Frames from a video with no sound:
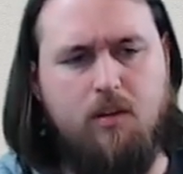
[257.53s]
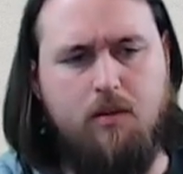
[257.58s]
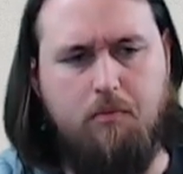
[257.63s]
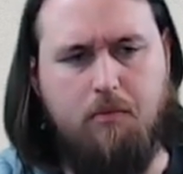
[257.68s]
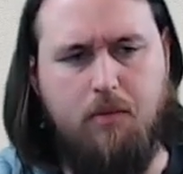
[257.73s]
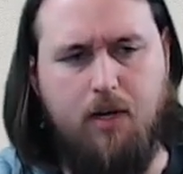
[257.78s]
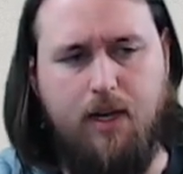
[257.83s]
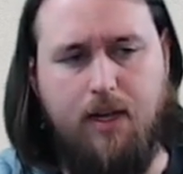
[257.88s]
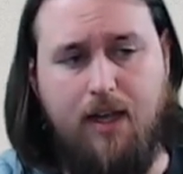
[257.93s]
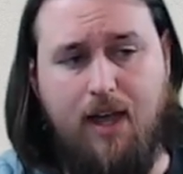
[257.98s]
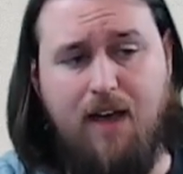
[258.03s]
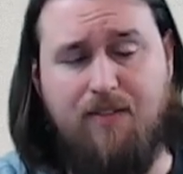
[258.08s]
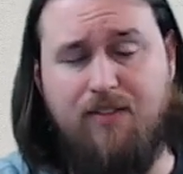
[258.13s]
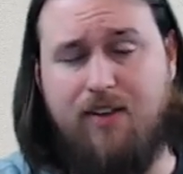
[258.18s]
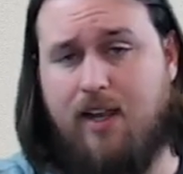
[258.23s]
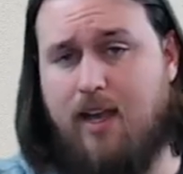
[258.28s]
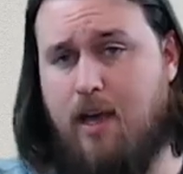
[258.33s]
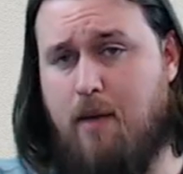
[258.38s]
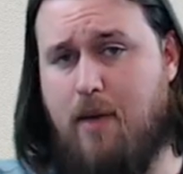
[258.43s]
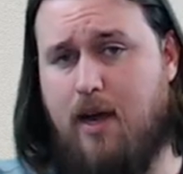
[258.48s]
But
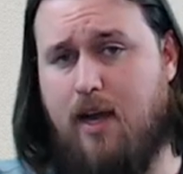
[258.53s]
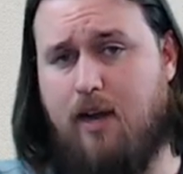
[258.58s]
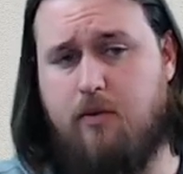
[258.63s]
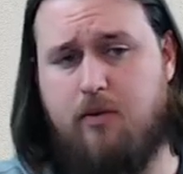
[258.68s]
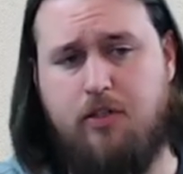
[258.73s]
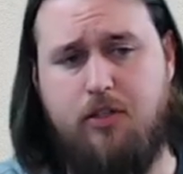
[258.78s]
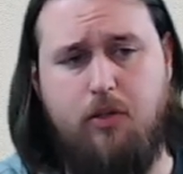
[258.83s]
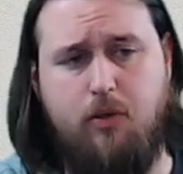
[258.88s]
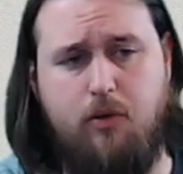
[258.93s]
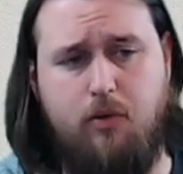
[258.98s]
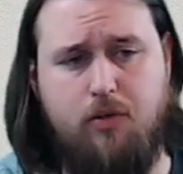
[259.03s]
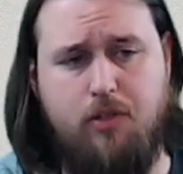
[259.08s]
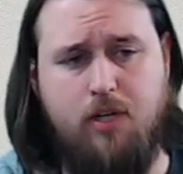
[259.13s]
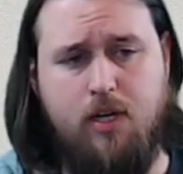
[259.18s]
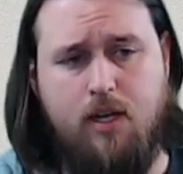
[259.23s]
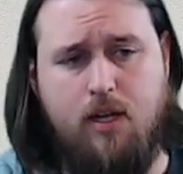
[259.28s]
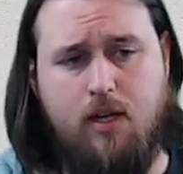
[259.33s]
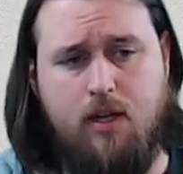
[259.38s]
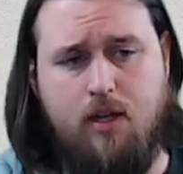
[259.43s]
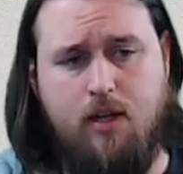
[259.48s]
having him back was huge.
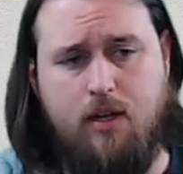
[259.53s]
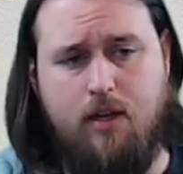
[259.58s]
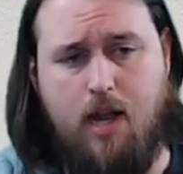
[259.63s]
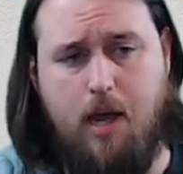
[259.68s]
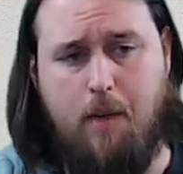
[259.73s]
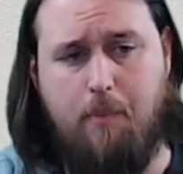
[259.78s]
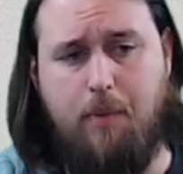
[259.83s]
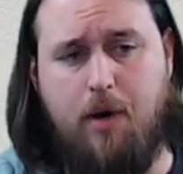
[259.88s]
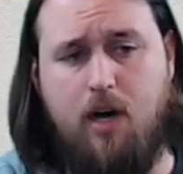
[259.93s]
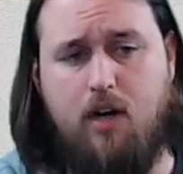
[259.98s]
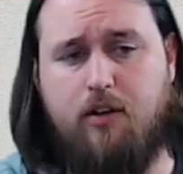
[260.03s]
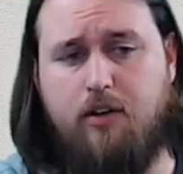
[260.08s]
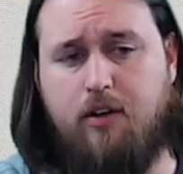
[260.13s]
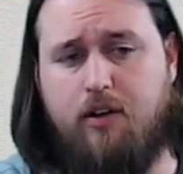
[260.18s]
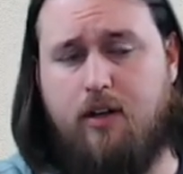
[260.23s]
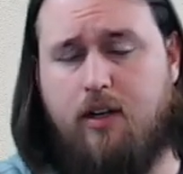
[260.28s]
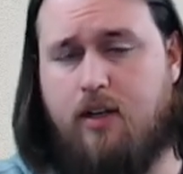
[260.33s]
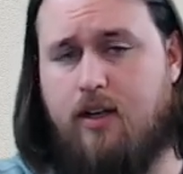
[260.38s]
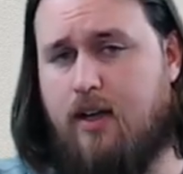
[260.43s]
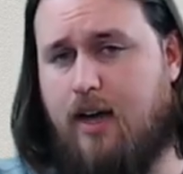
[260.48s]
Now,
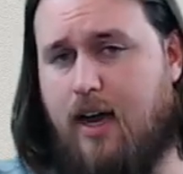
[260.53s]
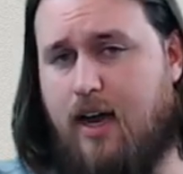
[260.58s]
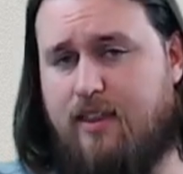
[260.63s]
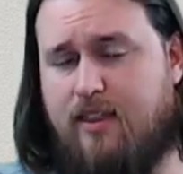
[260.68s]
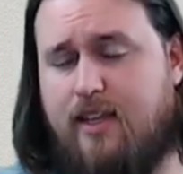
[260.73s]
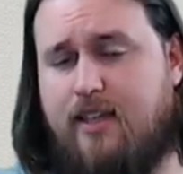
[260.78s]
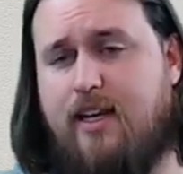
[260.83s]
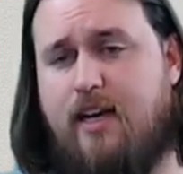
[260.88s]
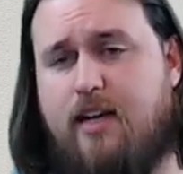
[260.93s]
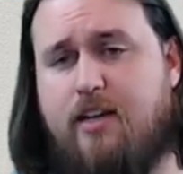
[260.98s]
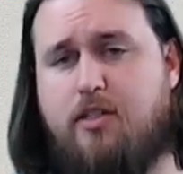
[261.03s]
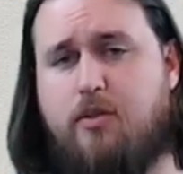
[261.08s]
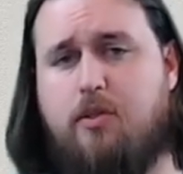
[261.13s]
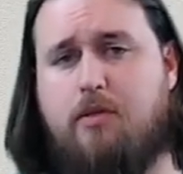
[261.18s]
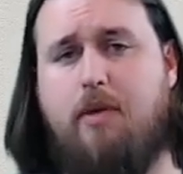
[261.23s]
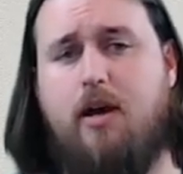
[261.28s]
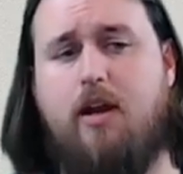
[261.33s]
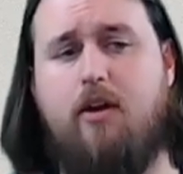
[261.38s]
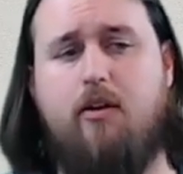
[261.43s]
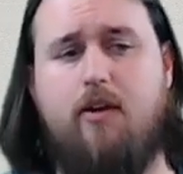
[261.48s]
Pollard, I think Dallas was
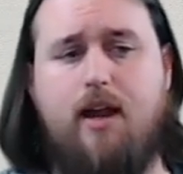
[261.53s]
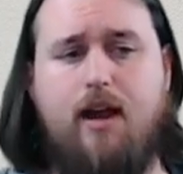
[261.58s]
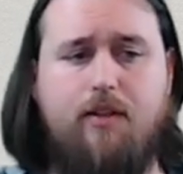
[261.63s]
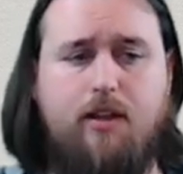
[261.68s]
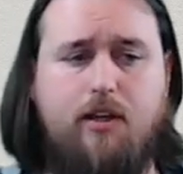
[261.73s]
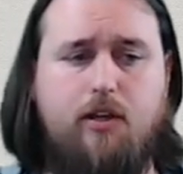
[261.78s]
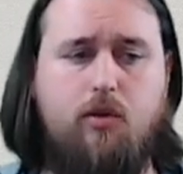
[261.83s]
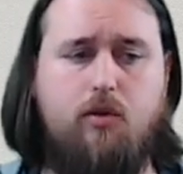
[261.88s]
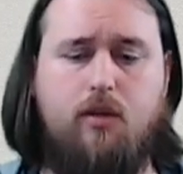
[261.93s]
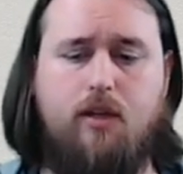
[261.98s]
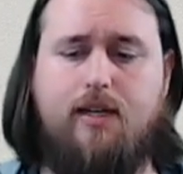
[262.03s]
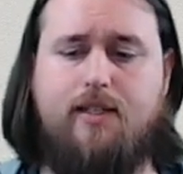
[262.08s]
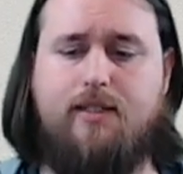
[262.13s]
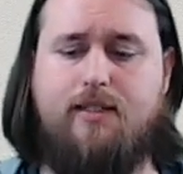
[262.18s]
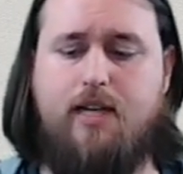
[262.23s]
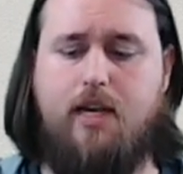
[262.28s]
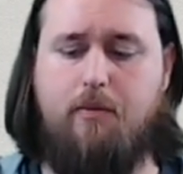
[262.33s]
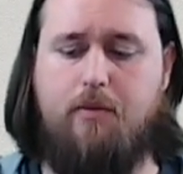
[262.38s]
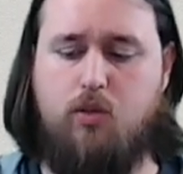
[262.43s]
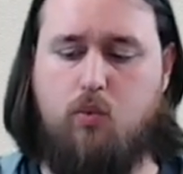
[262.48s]
better in how they
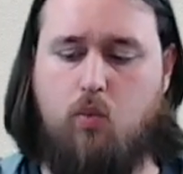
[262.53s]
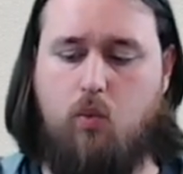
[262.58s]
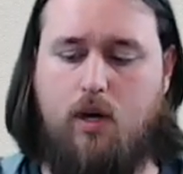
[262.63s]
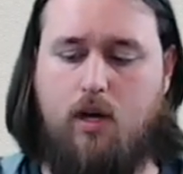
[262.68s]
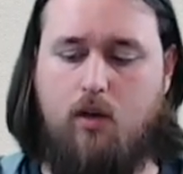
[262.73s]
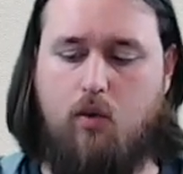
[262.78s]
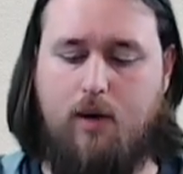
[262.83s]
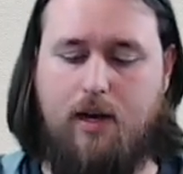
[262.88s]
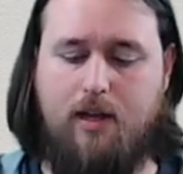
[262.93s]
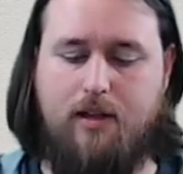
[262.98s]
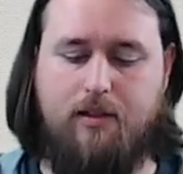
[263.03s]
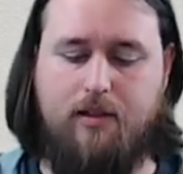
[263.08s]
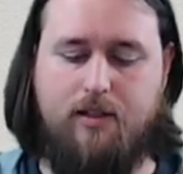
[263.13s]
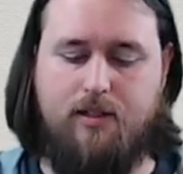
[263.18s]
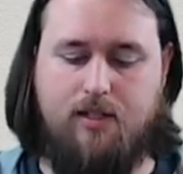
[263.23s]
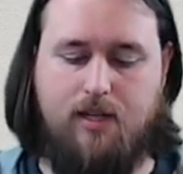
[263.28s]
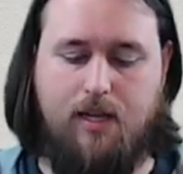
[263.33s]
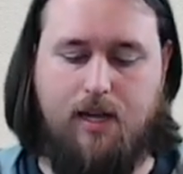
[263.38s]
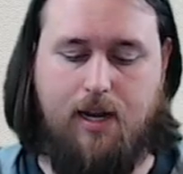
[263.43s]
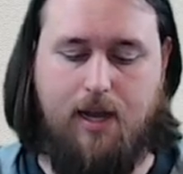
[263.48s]
utilized him as well, rather
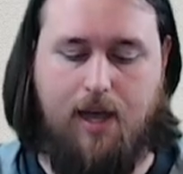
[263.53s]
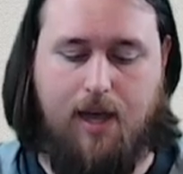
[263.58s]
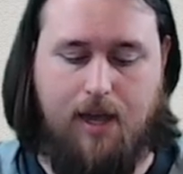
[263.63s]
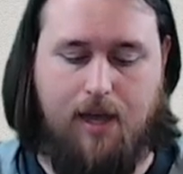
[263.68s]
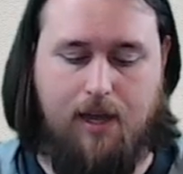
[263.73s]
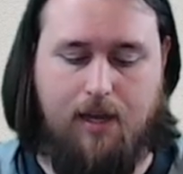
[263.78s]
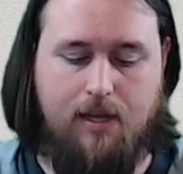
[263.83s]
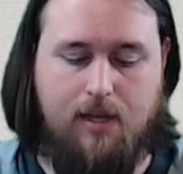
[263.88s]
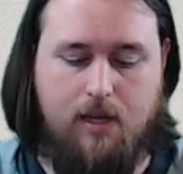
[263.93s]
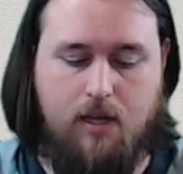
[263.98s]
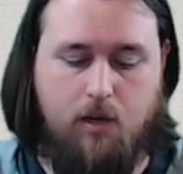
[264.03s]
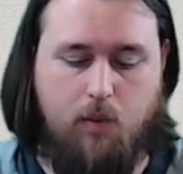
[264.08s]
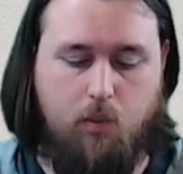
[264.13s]
than saying, hey,